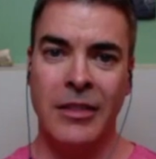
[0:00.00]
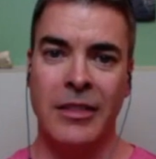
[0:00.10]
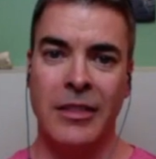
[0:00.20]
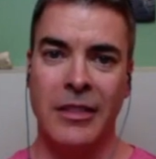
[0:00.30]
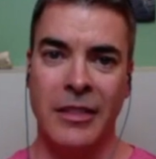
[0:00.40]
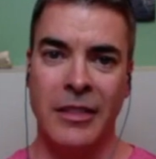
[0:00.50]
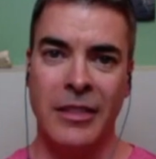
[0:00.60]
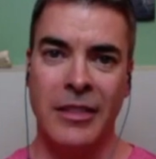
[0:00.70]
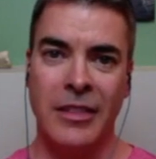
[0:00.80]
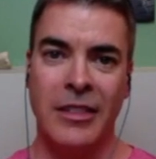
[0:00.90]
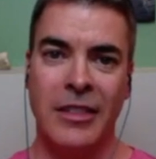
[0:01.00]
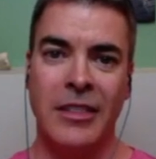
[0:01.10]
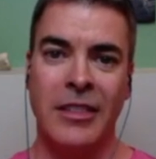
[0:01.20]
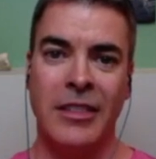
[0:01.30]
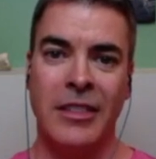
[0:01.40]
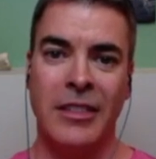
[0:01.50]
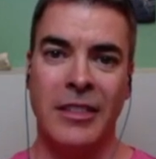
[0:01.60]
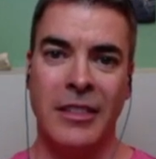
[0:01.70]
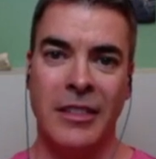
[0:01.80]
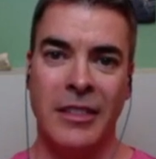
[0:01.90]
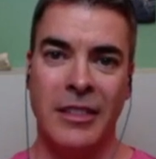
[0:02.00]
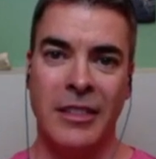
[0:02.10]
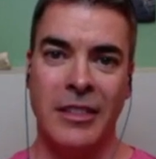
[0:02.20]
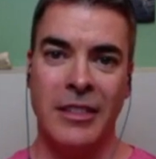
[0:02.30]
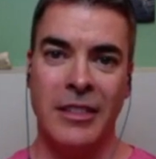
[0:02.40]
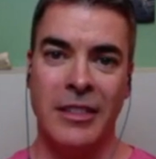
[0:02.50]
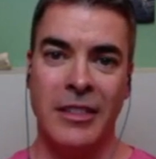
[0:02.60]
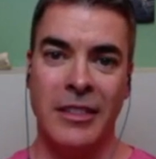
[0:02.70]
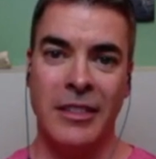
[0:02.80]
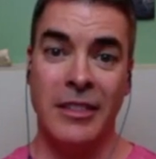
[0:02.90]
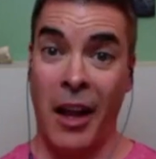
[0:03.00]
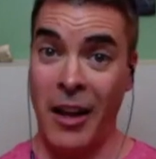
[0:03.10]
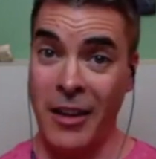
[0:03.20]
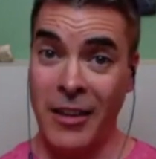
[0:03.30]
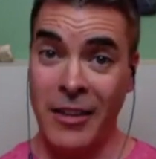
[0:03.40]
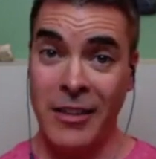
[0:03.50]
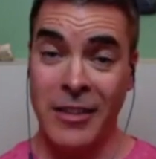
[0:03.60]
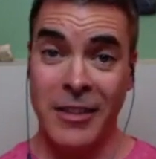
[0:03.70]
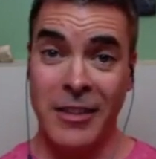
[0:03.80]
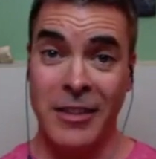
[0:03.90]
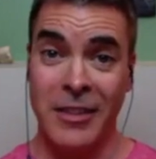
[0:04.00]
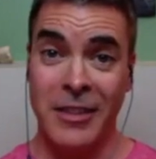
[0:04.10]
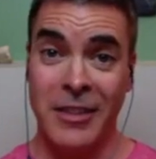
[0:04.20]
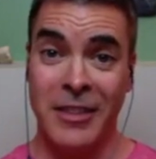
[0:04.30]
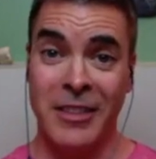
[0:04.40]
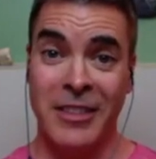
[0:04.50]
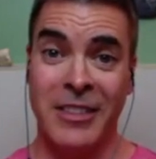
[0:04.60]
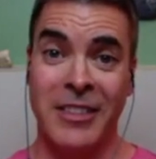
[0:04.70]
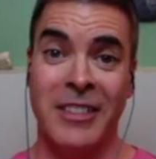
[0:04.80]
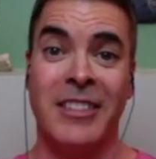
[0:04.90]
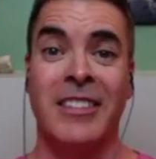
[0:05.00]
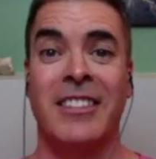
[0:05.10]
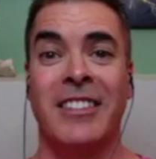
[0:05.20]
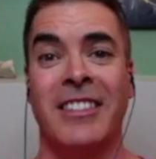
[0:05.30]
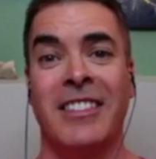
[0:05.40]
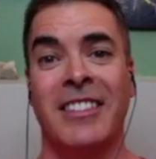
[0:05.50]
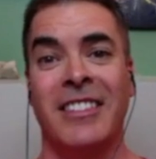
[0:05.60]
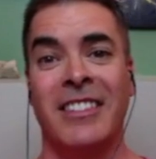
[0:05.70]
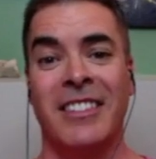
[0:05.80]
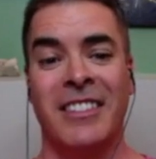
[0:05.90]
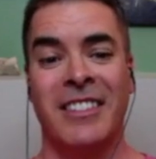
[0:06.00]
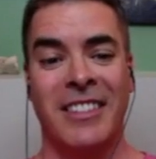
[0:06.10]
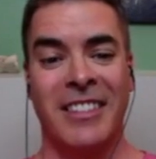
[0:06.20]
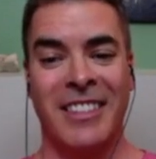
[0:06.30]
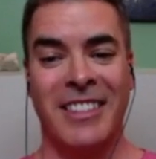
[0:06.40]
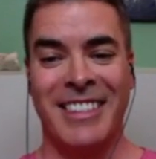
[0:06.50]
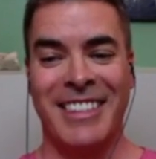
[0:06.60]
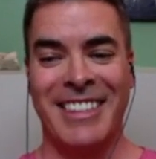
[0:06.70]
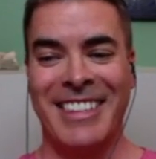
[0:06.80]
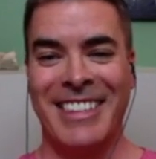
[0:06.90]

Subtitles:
[no speech]